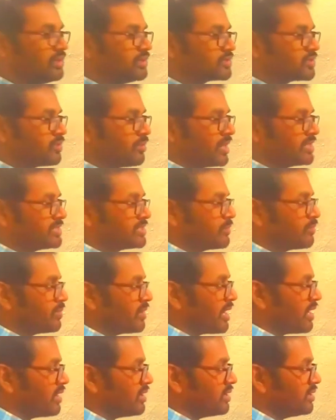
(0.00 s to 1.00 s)
So
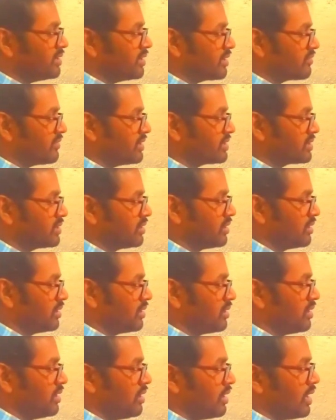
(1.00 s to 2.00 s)
multiply here with
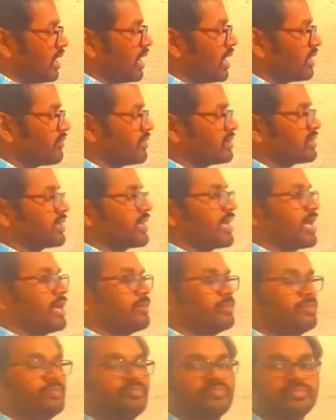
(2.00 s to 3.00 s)
r1
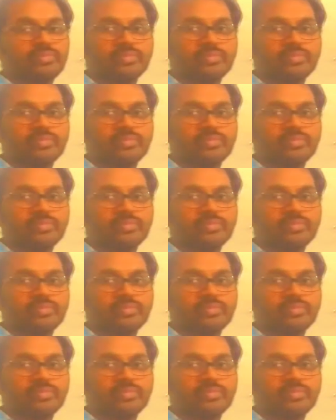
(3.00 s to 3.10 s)
cap.